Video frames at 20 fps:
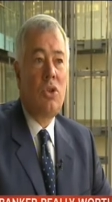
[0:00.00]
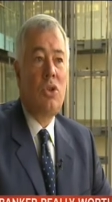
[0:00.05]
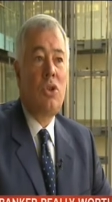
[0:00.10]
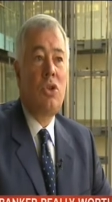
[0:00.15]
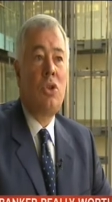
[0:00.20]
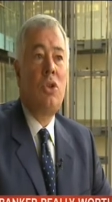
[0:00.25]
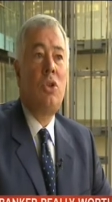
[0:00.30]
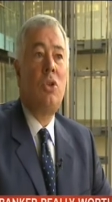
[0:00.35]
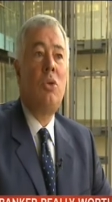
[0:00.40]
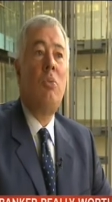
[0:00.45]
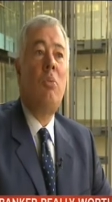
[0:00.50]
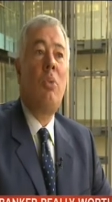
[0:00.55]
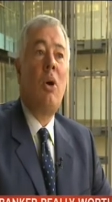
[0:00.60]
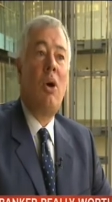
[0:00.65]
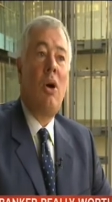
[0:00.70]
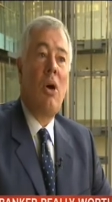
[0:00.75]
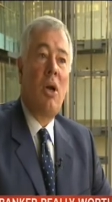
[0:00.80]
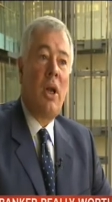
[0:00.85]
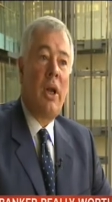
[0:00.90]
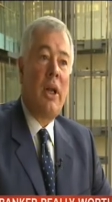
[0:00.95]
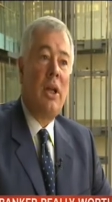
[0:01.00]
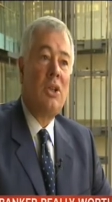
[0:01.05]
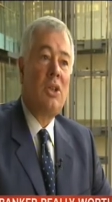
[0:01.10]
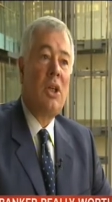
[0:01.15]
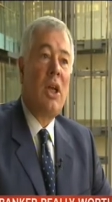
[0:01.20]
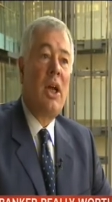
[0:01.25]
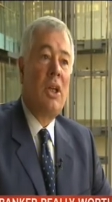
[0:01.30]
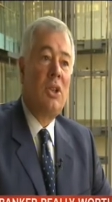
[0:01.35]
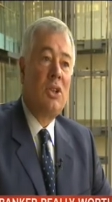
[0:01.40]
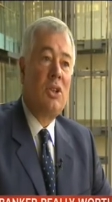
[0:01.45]
to Barclays
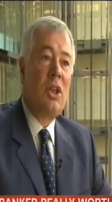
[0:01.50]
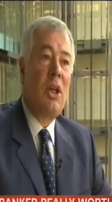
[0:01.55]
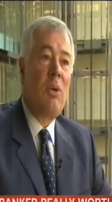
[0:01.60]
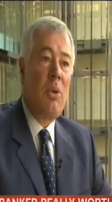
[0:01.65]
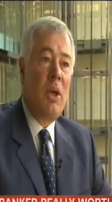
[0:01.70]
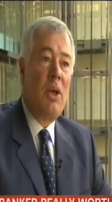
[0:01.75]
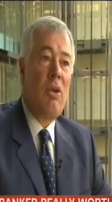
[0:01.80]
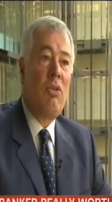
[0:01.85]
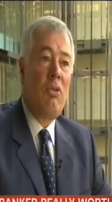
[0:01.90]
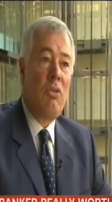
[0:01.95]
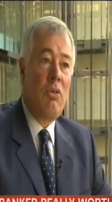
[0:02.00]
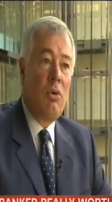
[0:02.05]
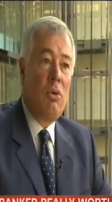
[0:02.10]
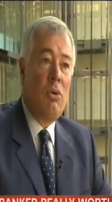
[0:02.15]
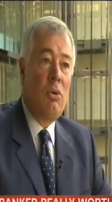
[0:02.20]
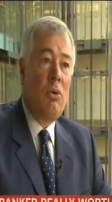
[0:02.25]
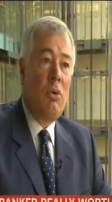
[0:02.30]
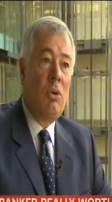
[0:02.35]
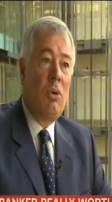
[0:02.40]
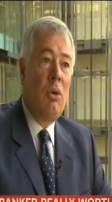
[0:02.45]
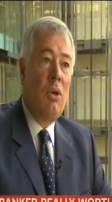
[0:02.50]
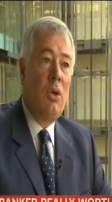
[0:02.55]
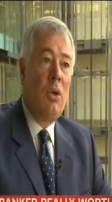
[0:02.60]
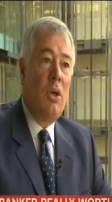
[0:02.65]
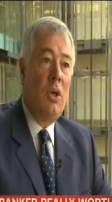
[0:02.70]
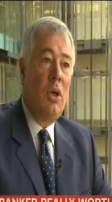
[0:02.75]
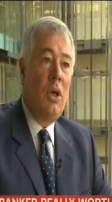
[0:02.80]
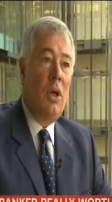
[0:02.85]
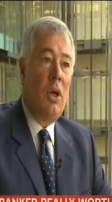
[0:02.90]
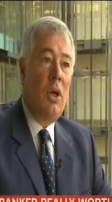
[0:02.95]
as they went through
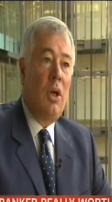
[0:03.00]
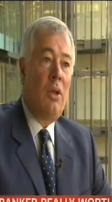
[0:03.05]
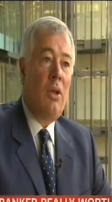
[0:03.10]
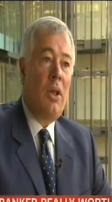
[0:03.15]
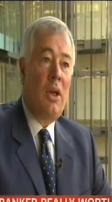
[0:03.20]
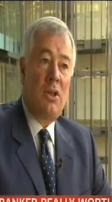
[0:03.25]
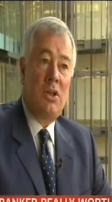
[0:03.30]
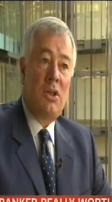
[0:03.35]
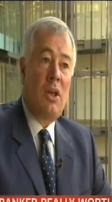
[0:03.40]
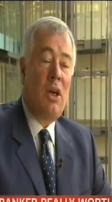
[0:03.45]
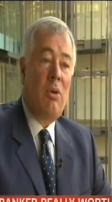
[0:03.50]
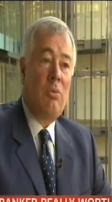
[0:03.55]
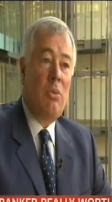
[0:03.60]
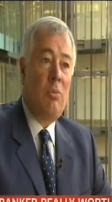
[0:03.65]
this terrible